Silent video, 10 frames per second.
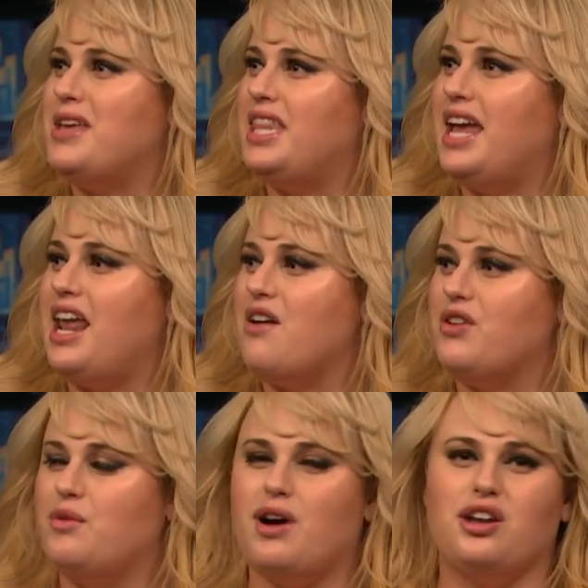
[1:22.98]
and then
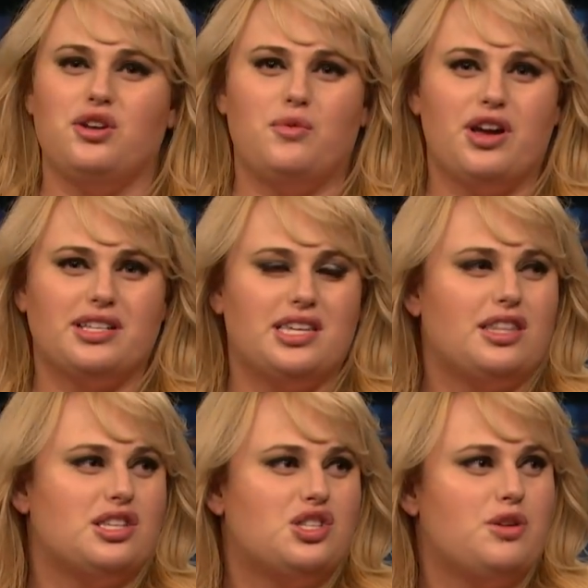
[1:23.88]
everyone who works at
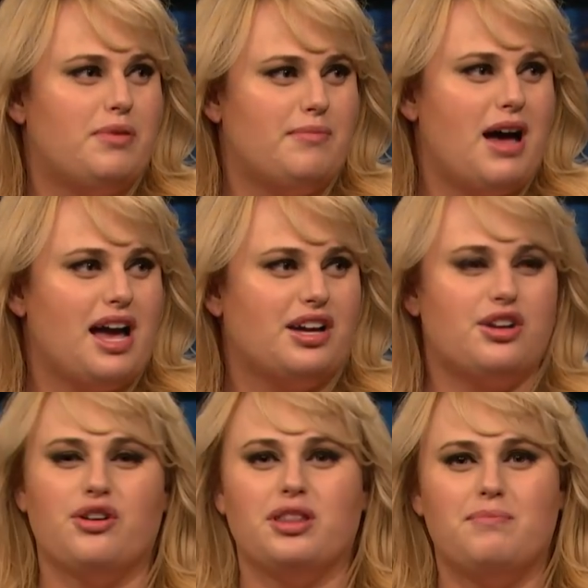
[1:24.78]
the supermarket
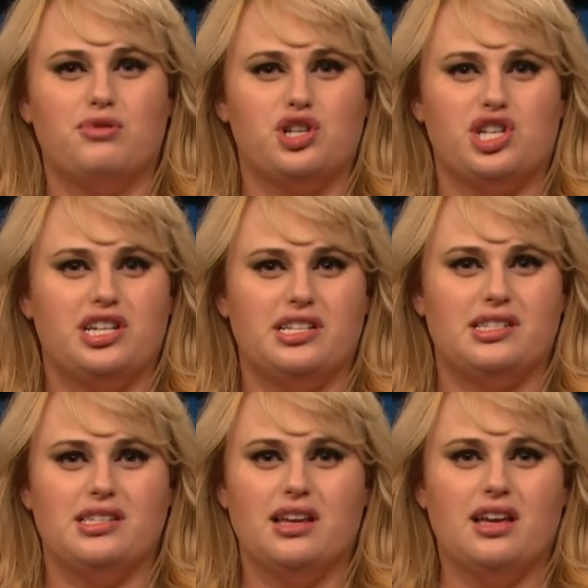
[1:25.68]
or at the
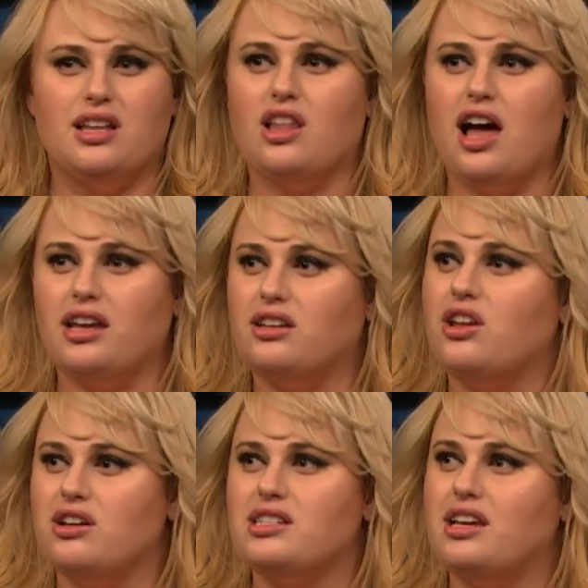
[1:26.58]
butcher's like
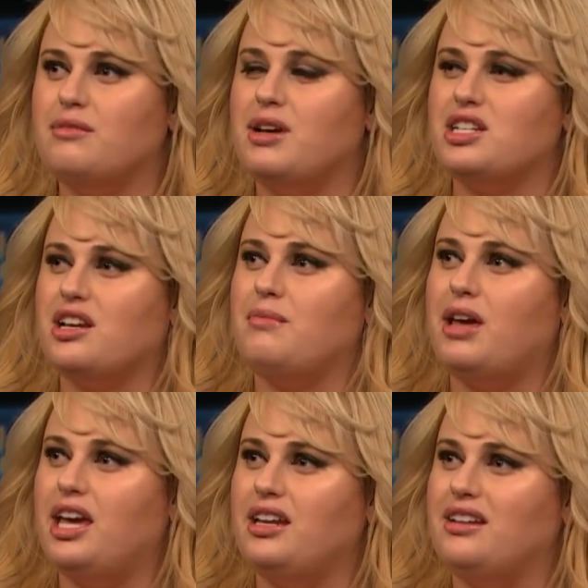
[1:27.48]
knows how much I
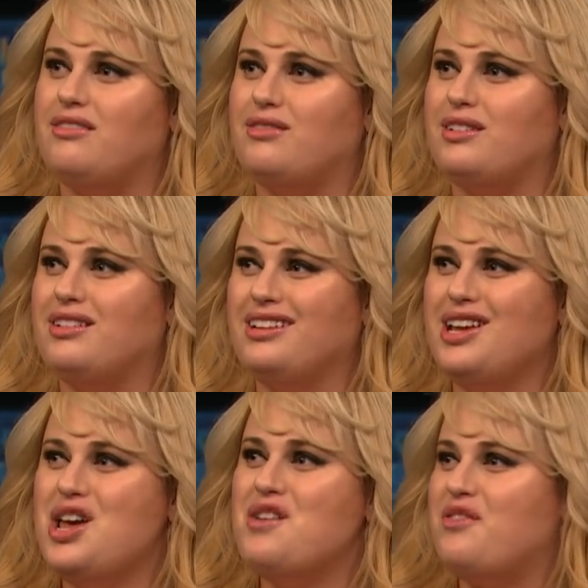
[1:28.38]
made
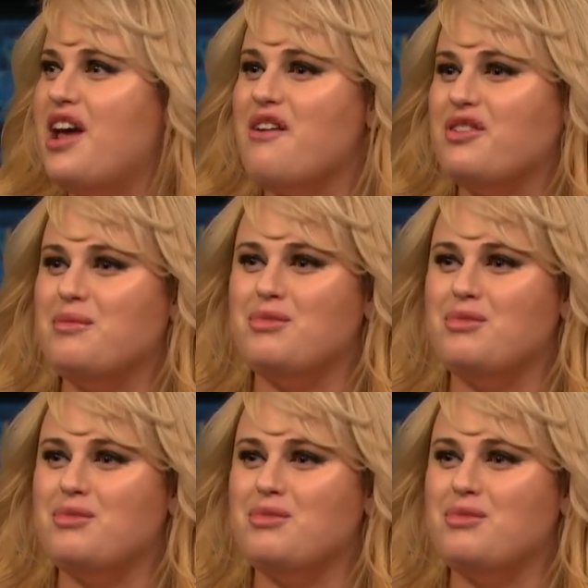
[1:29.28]
for every